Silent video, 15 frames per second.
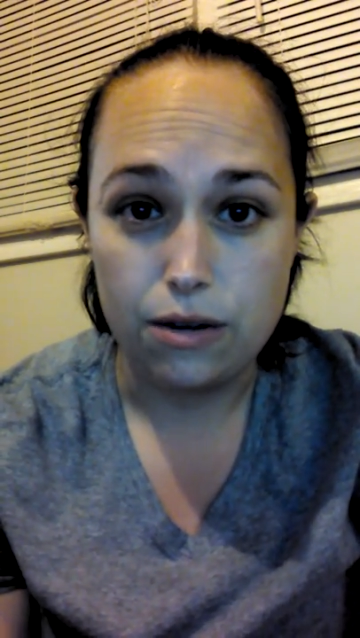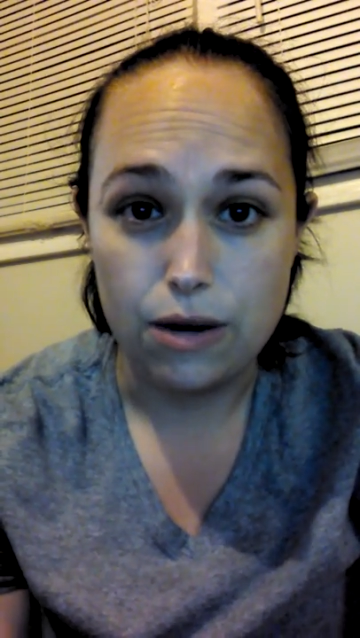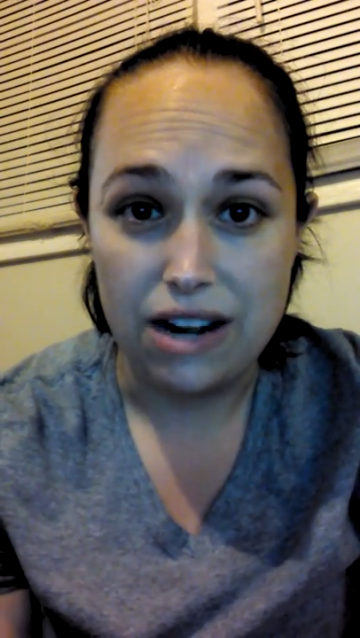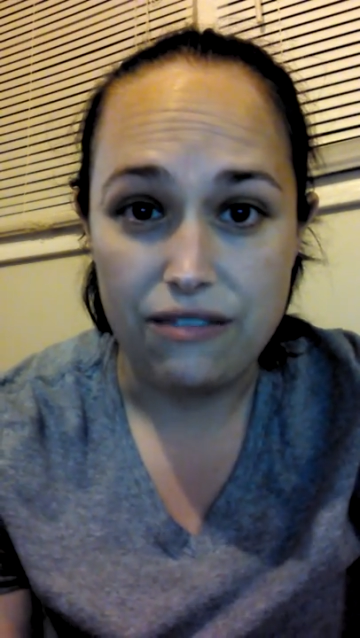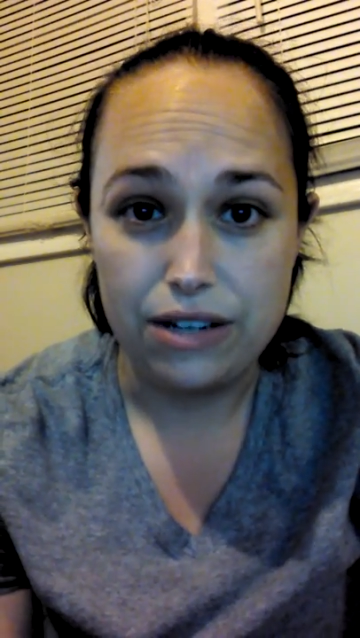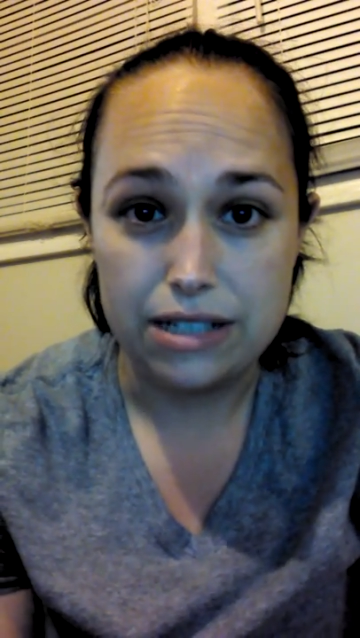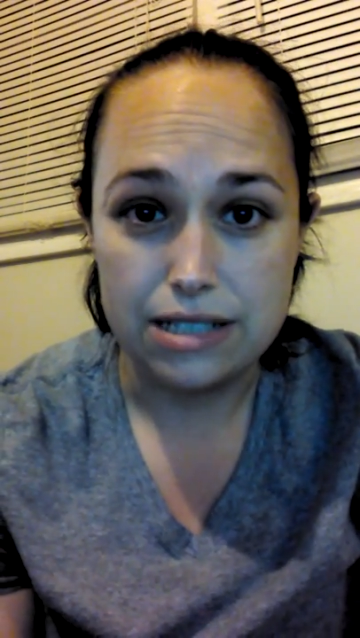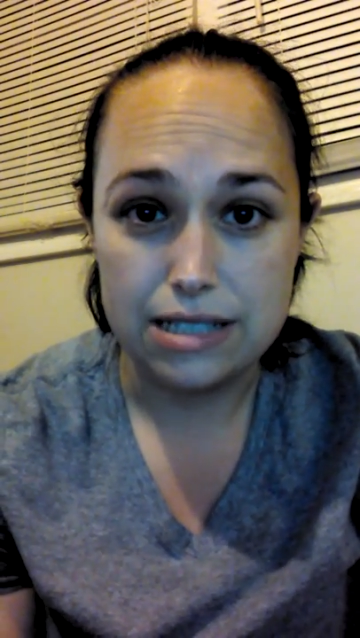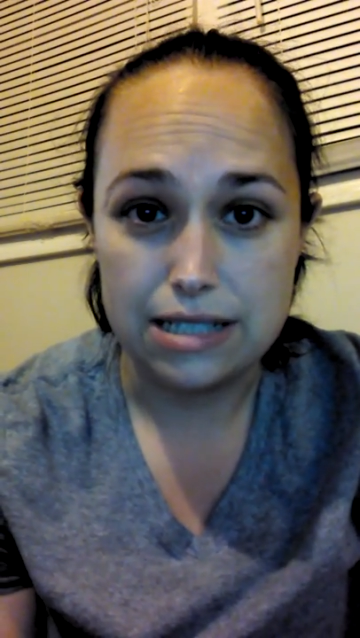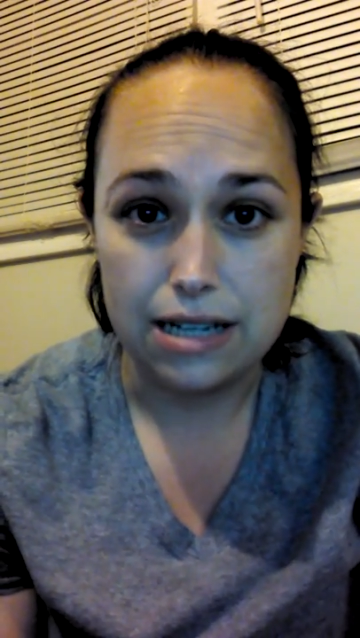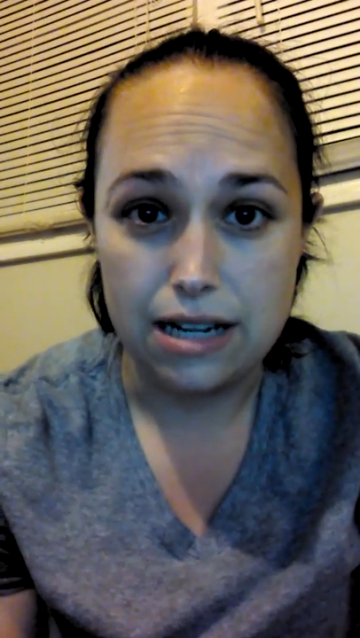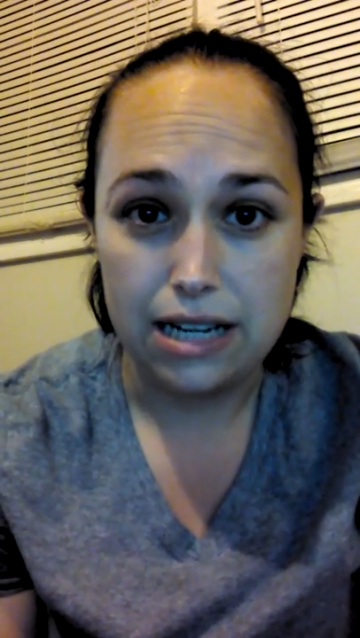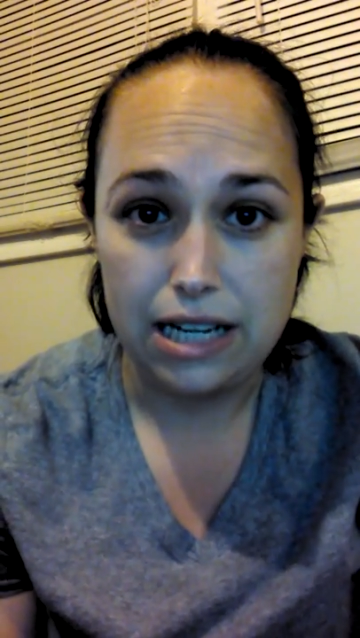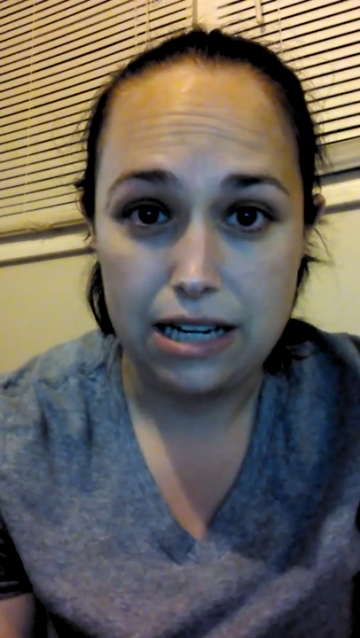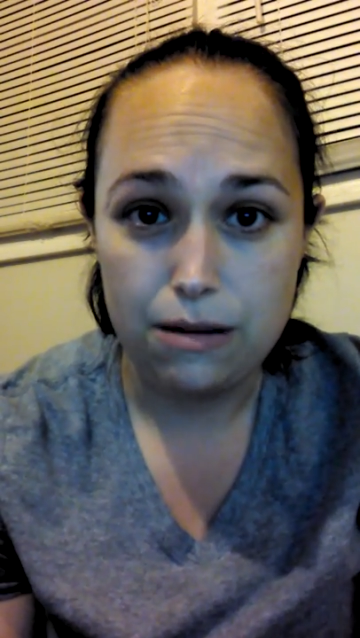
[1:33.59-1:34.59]
graphic
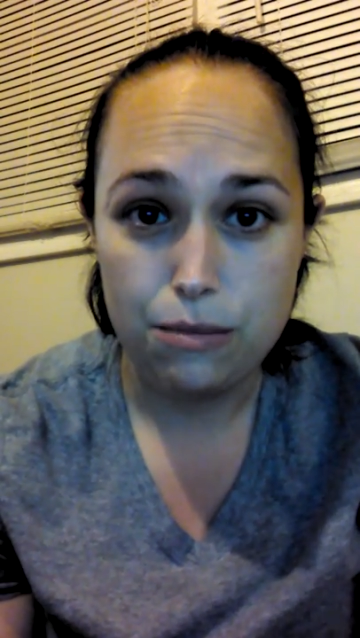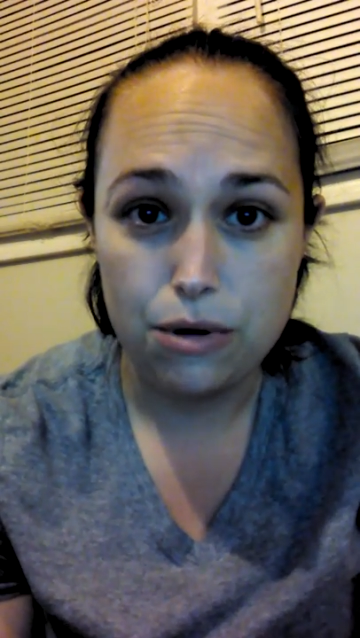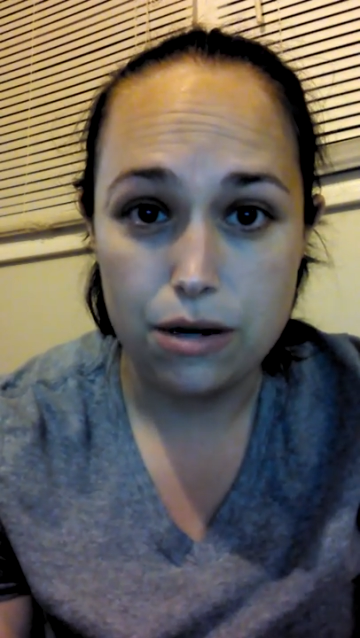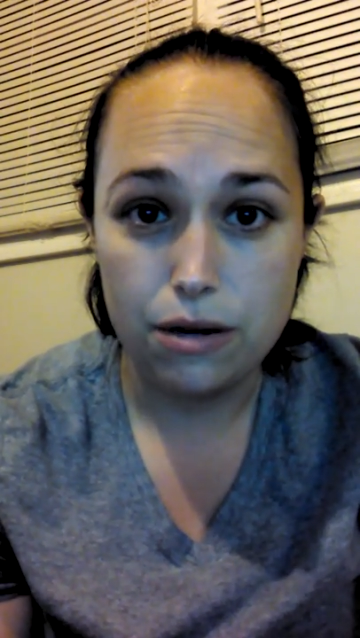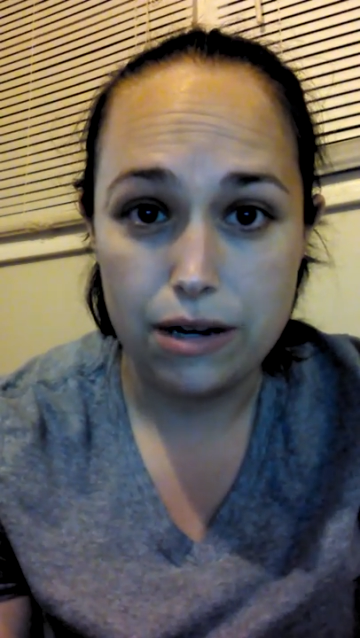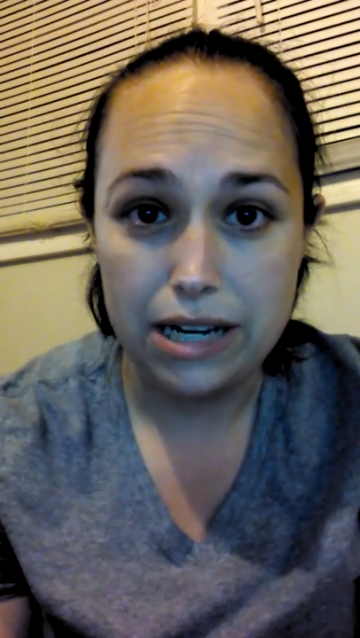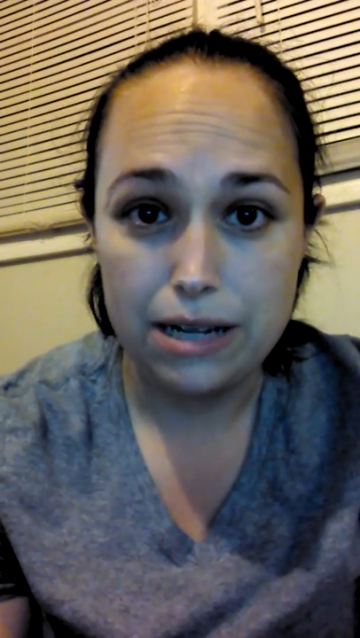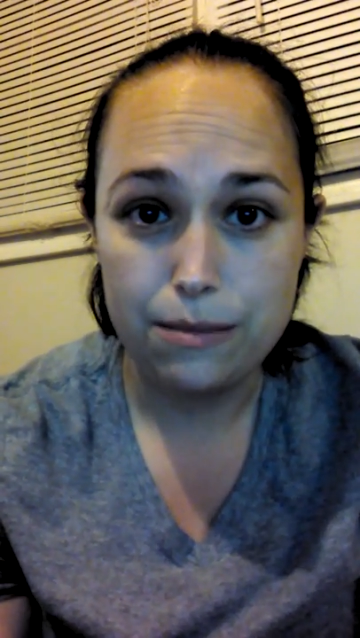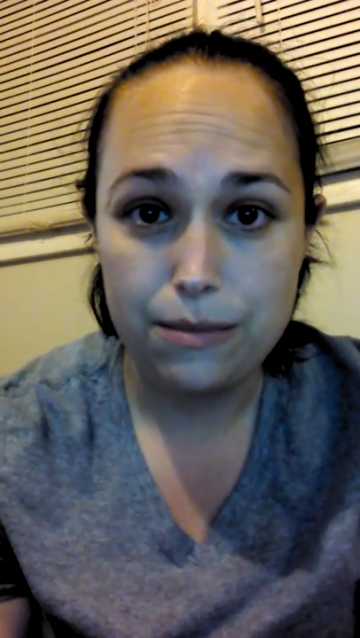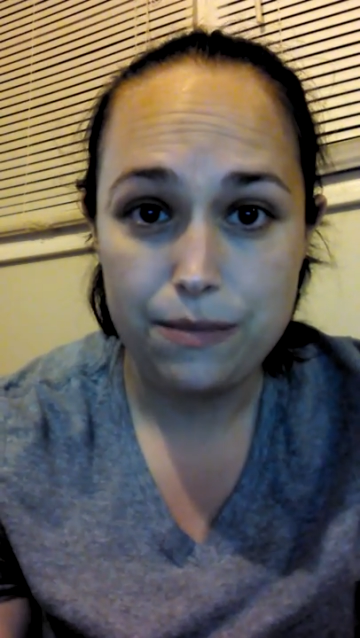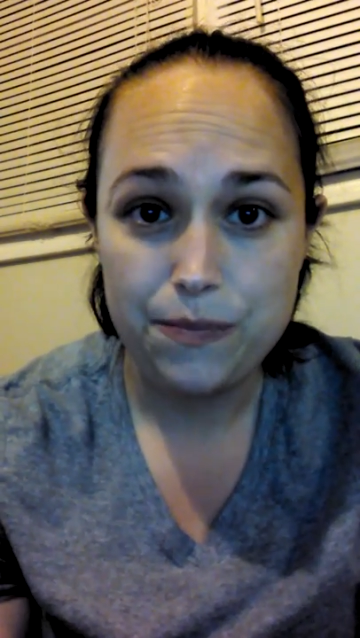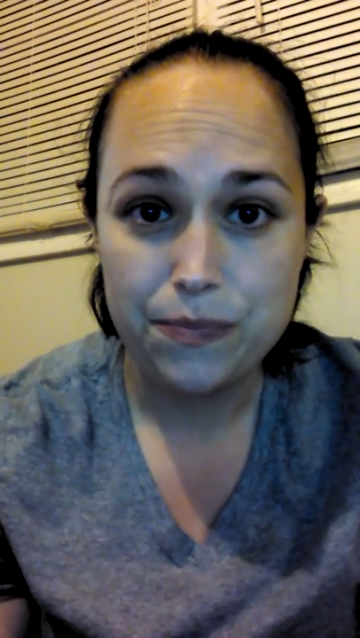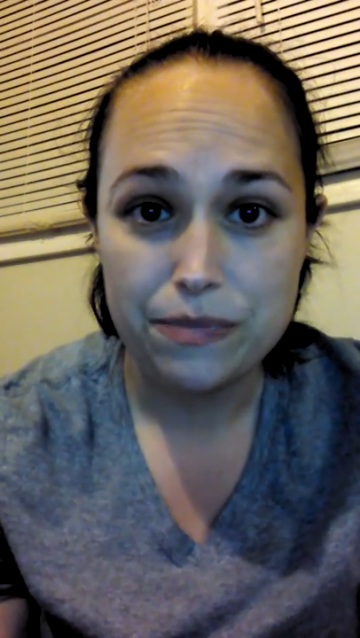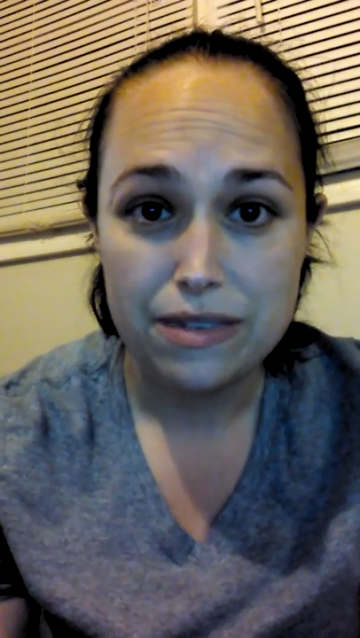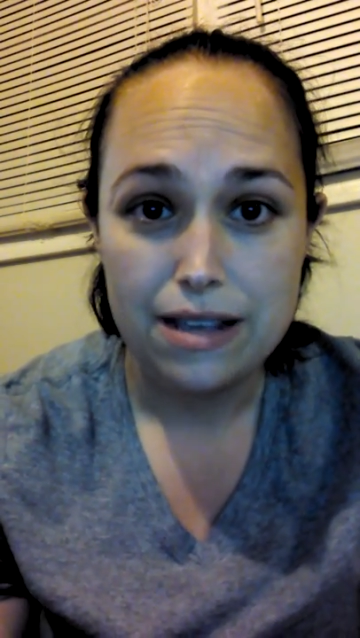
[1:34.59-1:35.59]
design program